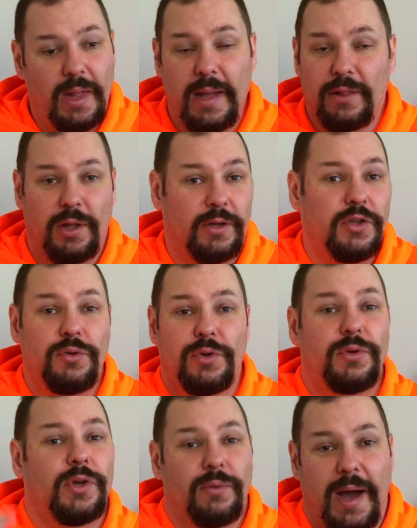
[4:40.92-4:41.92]
Look, you do
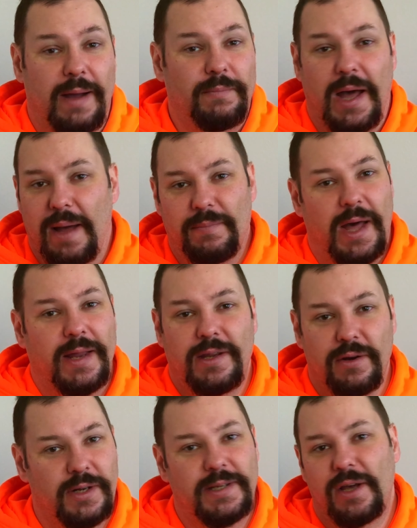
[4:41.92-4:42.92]
you. I'm not
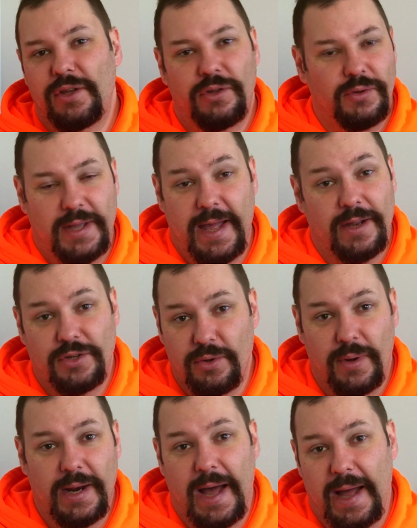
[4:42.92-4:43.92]
here to tell you you can't do
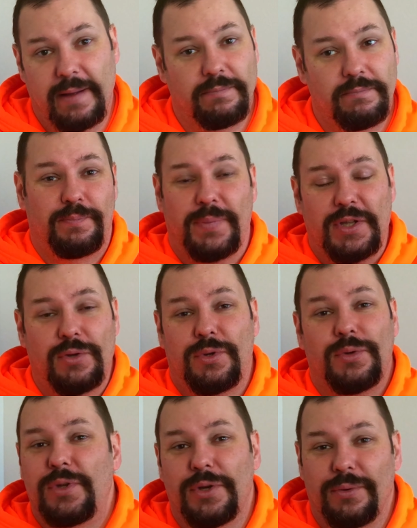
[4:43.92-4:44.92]
it. But you do
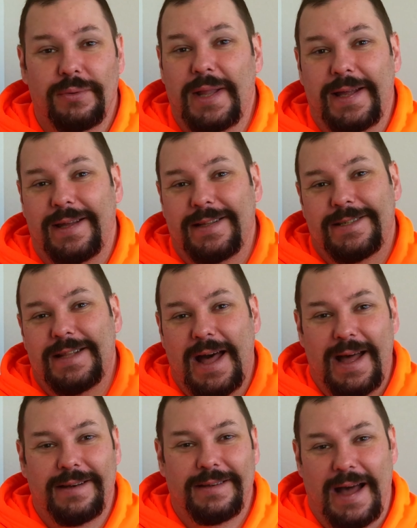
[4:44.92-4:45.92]
you. Like, it's
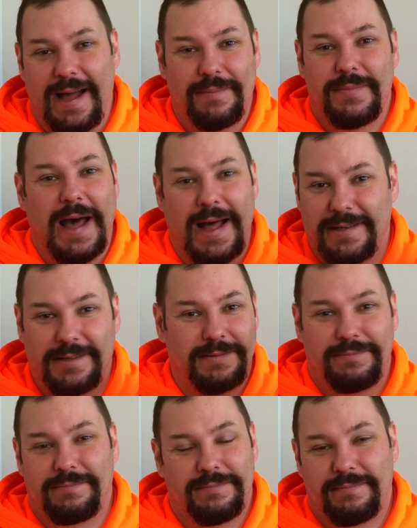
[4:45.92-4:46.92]
not, I'm not
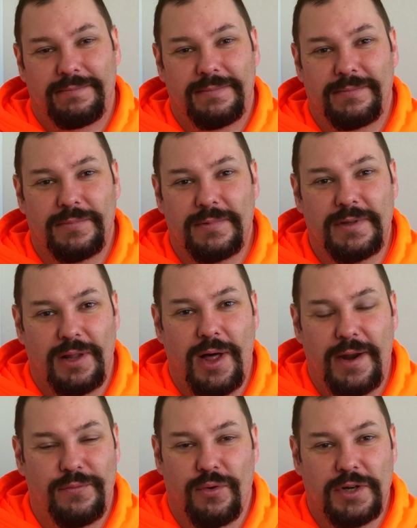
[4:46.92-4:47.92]
law
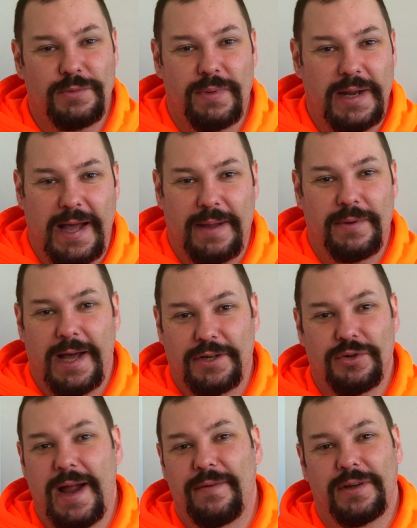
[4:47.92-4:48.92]
enforcement. I am not
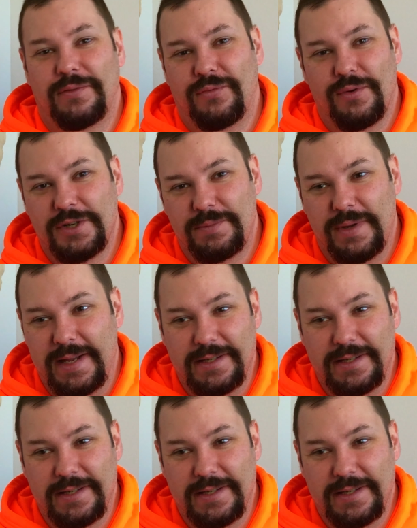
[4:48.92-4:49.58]
traffic enforcement.